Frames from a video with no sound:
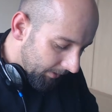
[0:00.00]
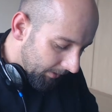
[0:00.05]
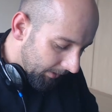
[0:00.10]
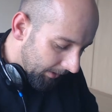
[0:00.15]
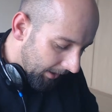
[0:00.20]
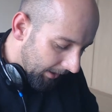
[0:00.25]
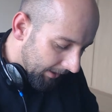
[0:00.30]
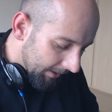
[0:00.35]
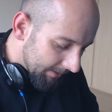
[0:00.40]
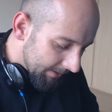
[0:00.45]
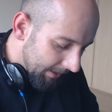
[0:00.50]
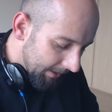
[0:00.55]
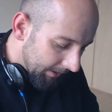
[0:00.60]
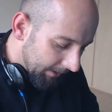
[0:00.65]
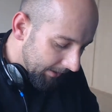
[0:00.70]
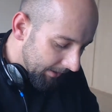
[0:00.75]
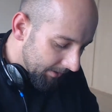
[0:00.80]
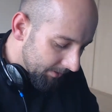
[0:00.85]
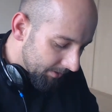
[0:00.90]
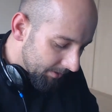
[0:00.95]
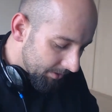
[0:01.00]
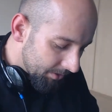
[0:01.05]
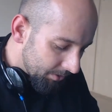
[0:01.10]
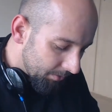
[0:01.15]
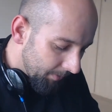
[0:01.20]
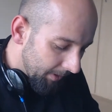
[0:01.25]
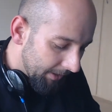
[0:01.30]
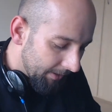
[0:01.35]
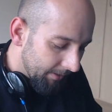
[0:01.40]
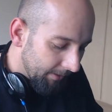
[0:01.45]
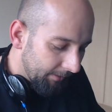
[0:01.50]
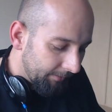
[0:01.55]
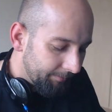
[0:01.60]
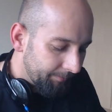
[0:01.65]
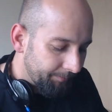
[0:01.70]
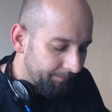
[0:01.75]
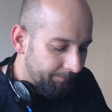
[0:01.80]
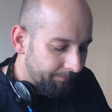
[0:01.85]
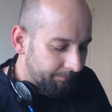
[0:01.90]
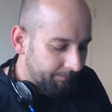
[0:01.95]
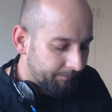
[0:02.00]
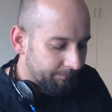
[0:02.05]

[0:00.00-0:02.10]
Like I said, it is sweeter.